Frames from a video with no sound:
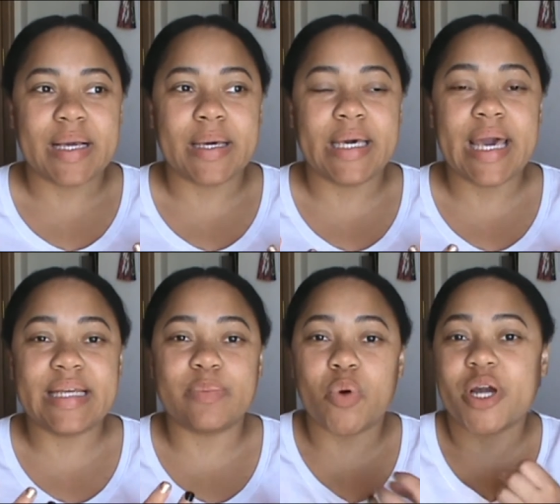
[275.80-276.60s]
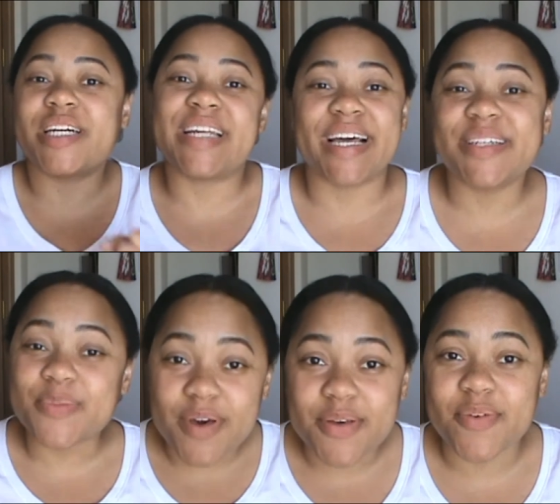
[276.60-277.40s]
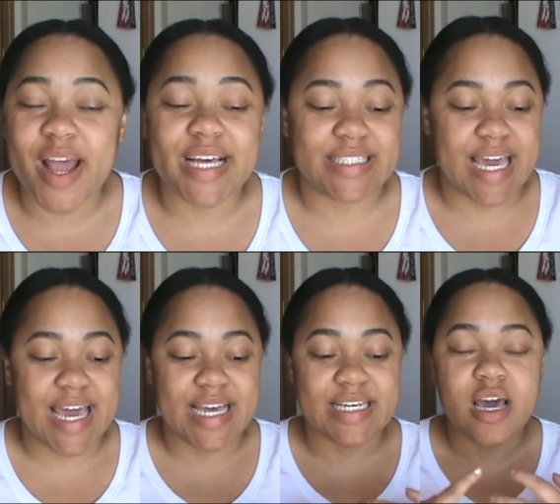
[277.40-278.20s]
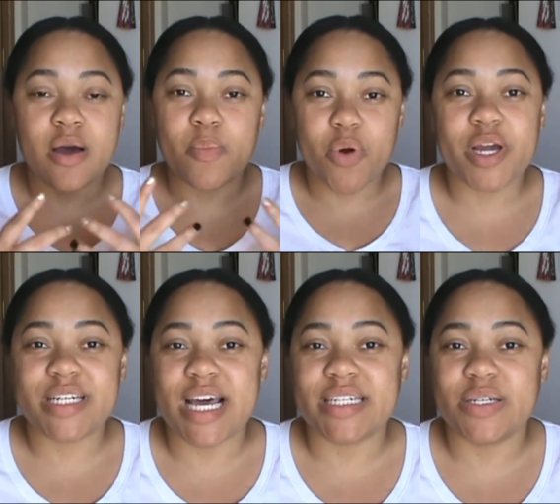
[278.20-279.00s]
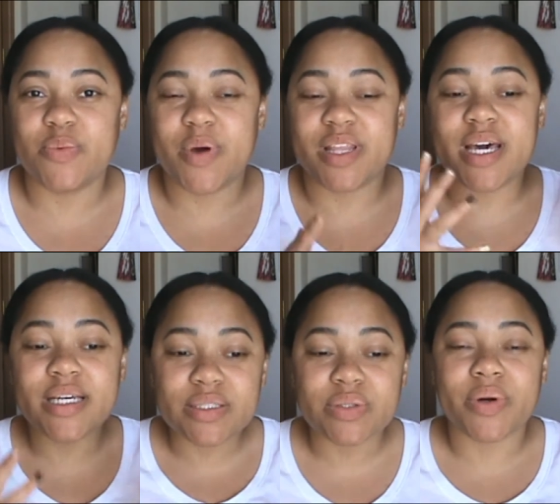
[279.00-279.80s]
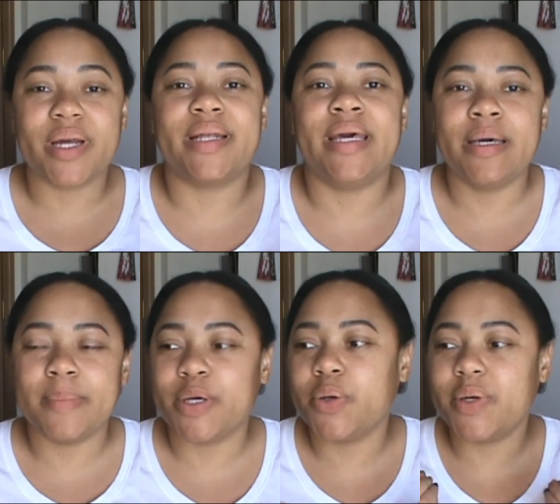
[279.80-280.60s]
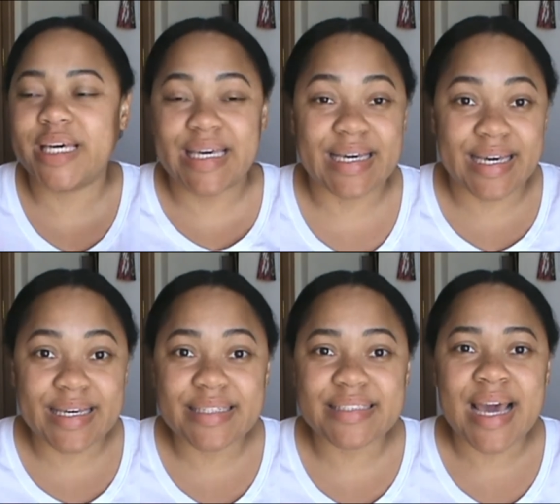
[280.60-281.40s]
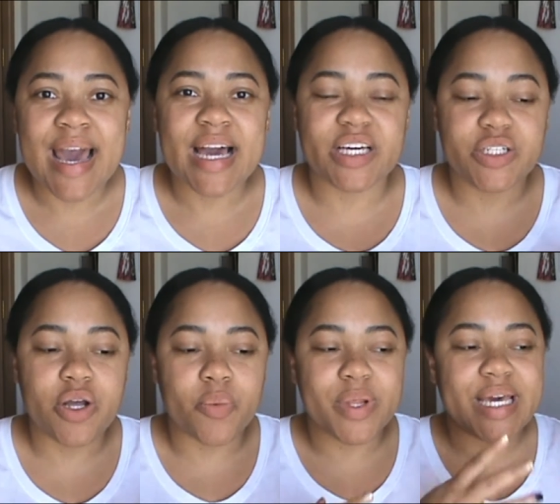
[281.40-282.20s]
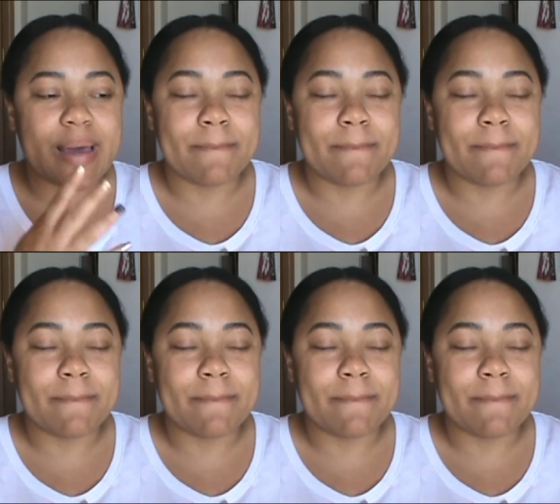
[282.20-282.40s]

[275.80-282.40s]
get more connected with Grant and more connected with his story and him and who he is, because you don't really get